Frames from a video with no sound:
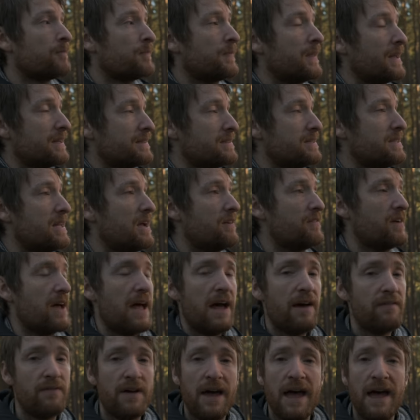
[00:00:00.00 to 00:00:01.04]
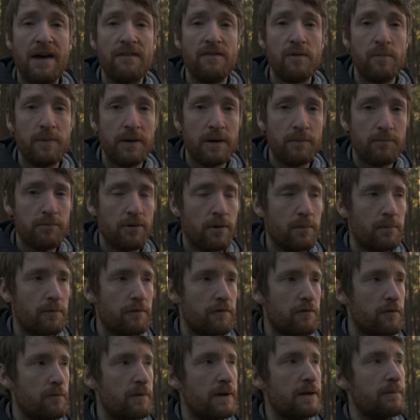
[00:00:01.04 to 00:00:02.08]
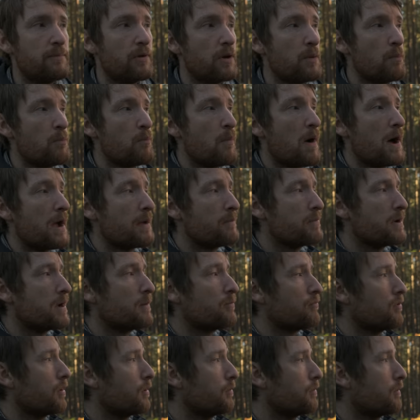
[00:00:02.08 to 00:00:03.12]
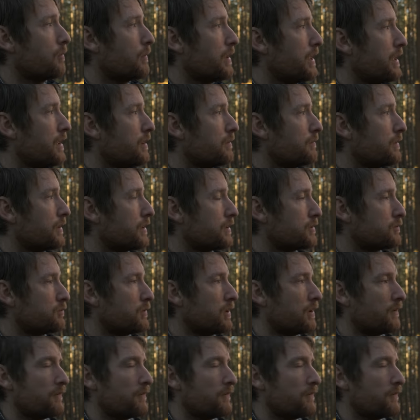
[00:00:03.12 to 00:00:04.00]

That's never, ever, ever been a problem for me, but it might be a problem here because we